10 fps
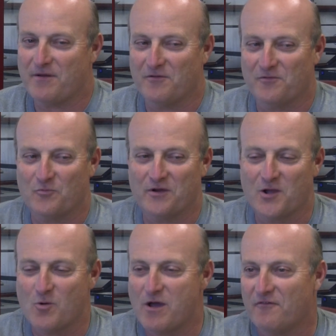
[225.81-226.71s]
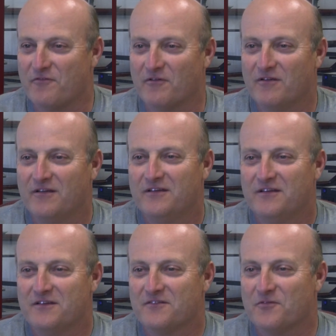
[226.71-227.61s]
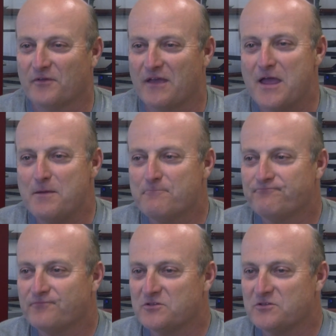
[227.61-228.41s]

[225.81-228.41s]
it on when they go out for the game.